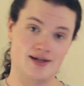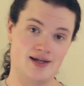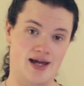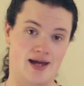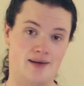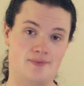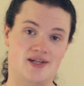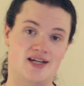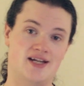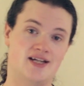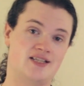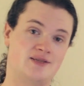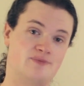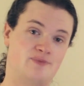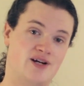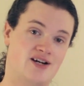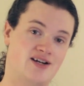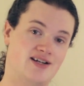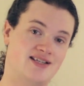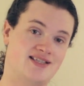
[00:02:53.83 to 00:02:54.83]
AMD
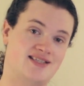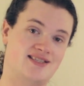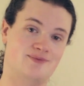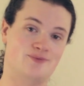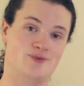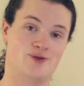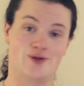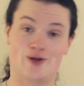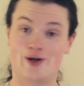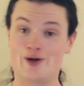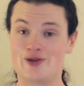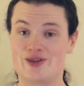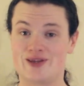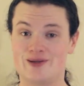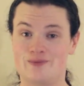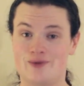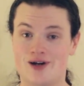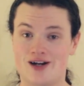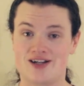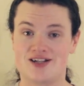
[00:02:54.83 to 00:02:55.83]
experienced some growth
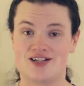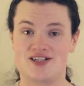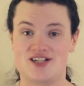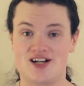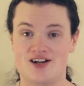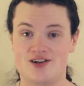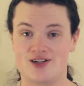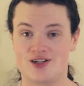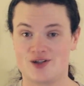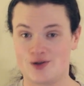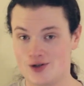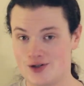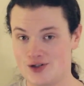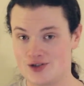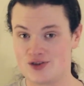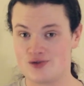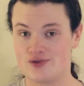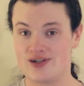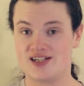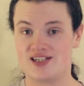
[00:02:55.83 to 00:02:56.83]
in market share in
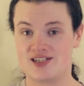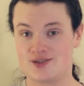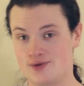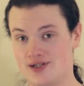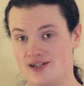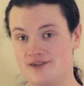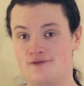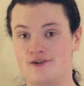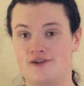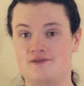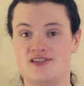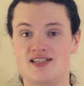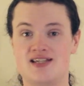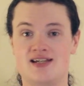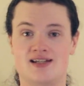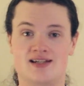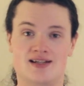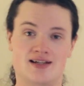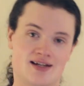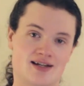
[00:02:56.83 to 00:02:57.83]
Q3
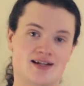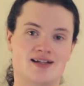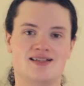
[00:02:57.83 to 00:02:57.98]
2015,